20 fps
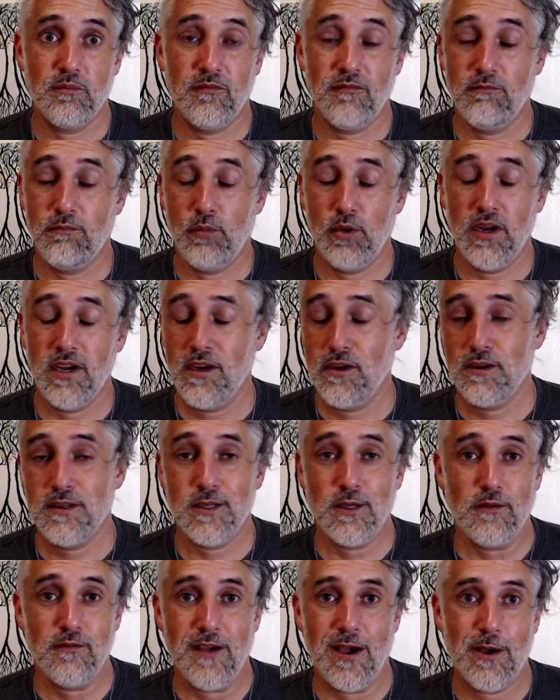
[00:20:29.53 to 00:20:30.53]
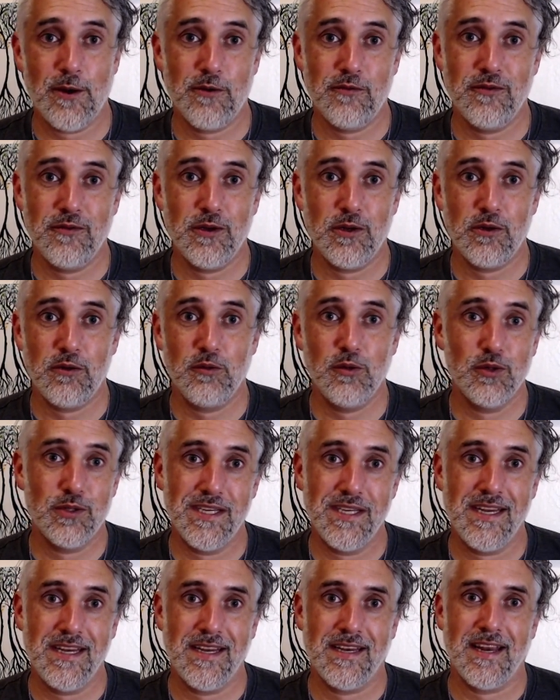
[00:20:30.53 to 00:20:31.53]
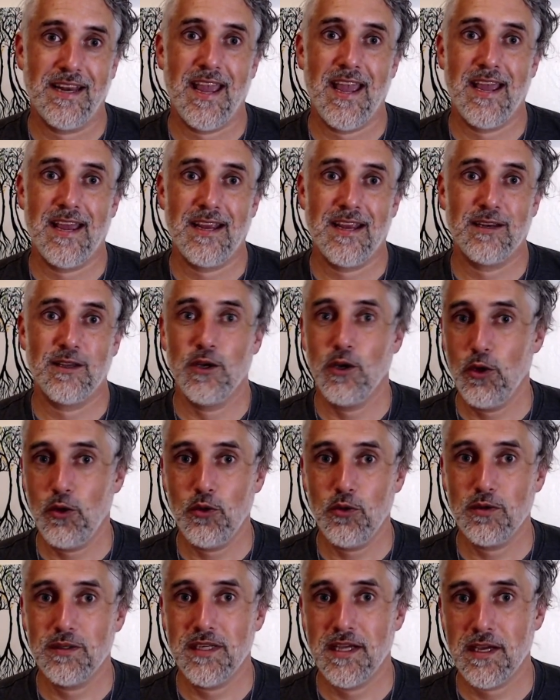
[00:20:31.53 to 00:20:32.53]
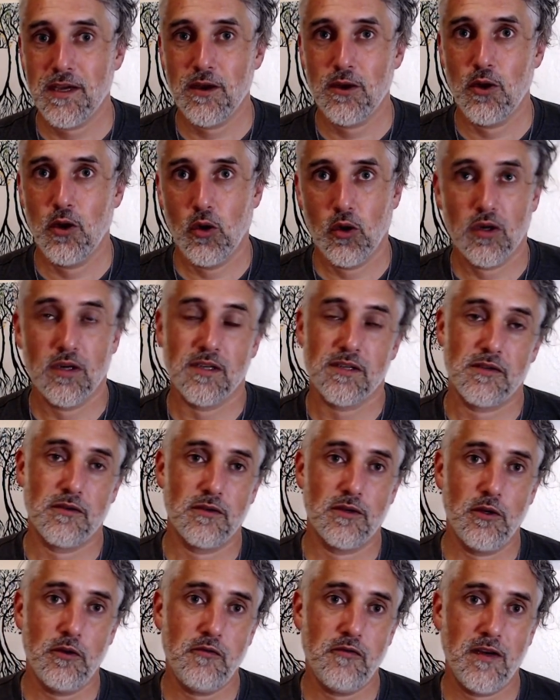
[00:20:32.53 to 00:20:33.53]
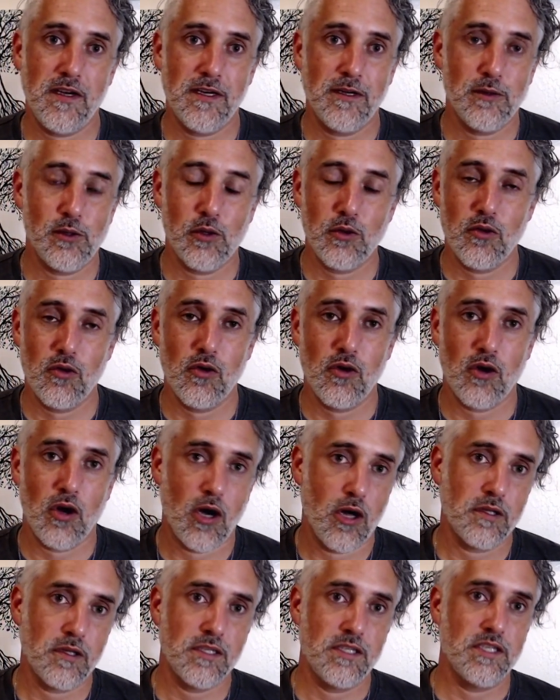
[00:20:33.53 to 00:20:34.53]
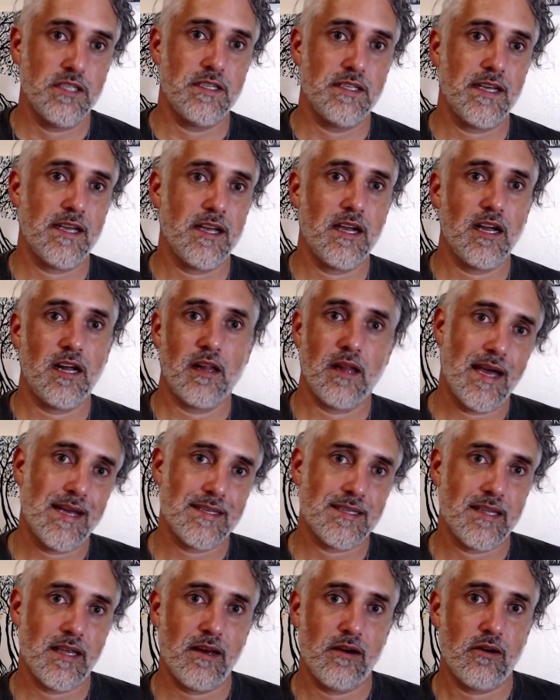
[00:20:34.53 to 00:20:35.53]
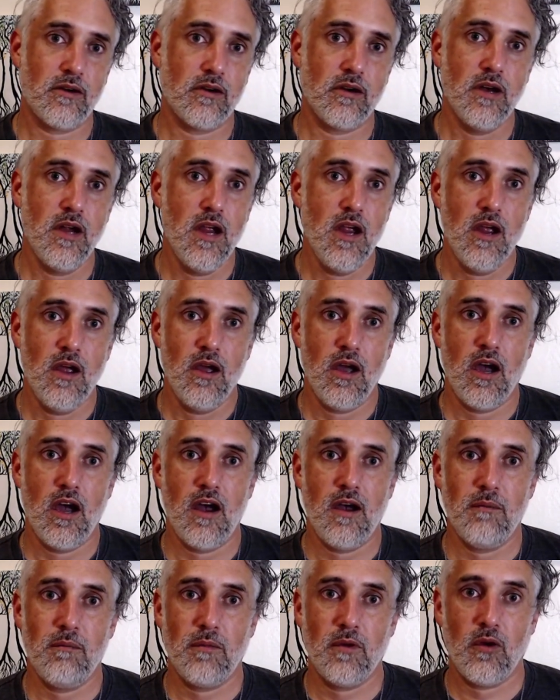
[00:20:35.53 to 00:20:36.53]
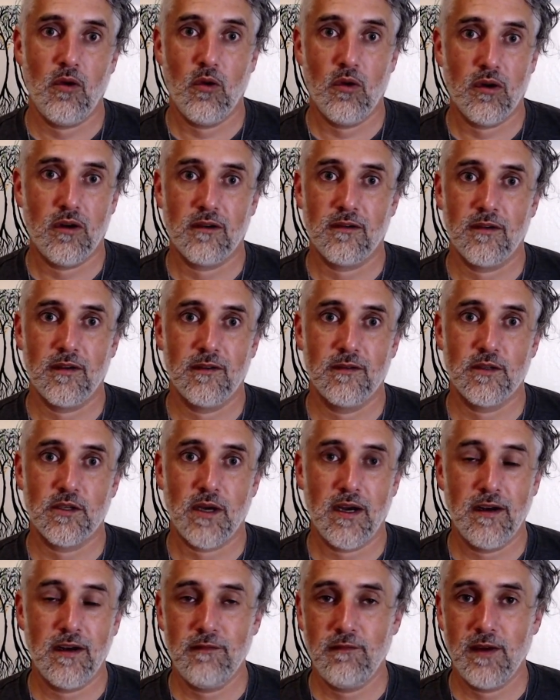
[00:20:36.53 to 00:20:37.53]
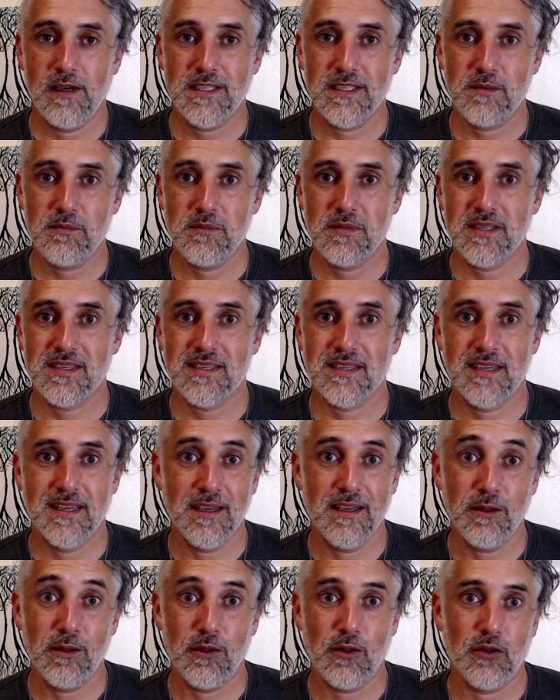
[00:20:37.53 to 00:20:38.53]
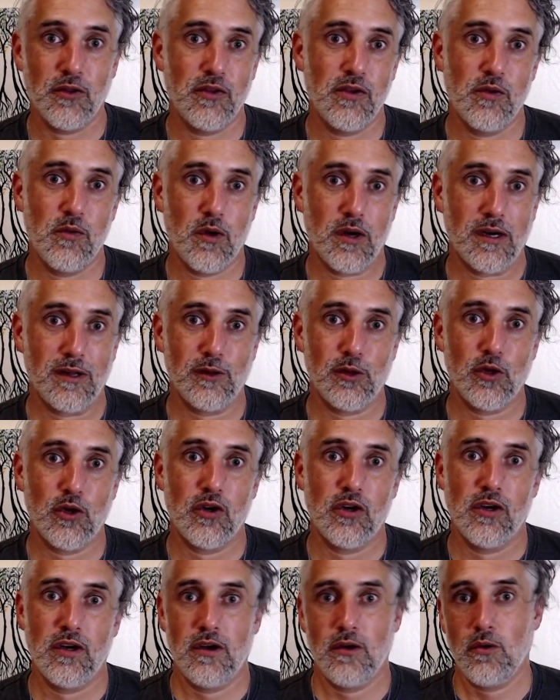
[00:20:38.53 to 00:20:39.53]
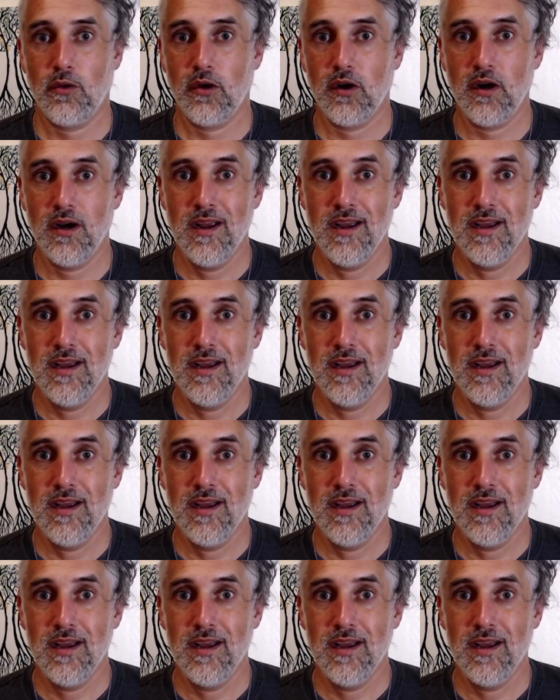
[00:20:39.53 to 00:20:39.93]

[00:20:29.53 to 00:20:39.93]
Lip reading: Break yourself out of your routine and go take a course or go find a local college and take a class there, or try to find some skill you want to learn, or